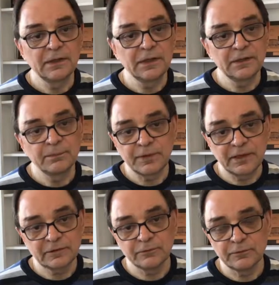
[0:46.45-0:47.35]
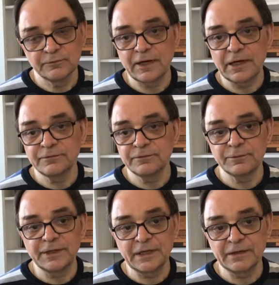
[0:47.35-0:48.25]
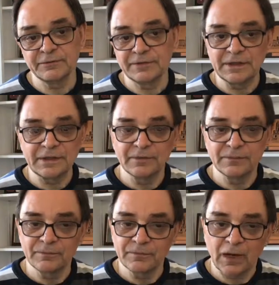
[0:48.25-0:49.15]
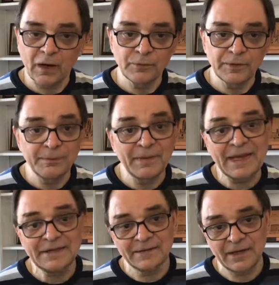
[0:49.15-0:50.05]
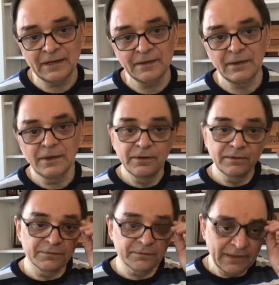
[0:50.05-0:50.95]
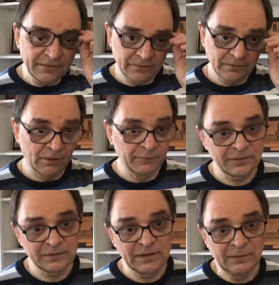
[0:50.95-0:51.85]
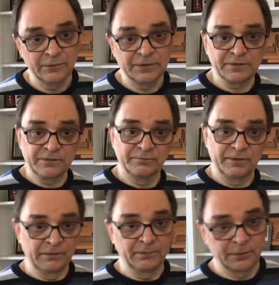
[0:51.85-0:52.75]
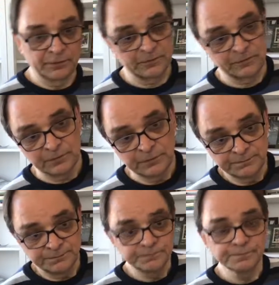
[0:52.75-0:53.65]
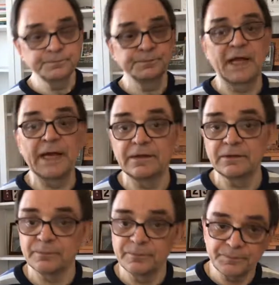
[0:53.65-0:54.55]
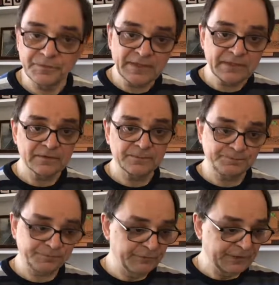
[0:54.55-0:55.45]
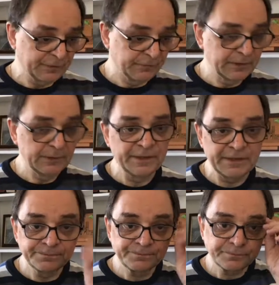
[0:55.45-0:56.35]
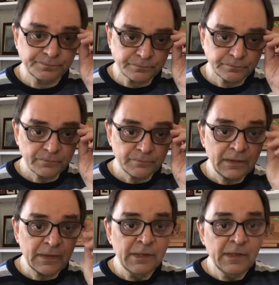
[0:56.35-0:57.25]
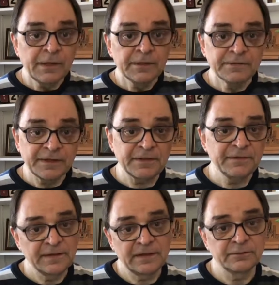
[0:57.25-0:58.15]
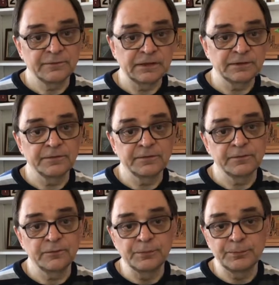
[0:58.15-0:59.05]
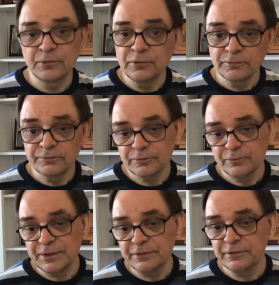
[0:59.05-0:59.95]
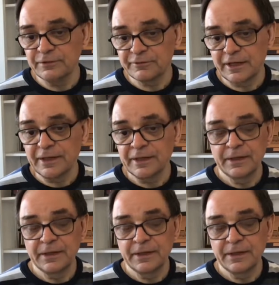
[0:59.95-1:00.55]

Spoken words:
In part 5 we have the how we maintain the strength of the team, which is very important to do. And 6th video will be statistical functions to prove we are doing fine.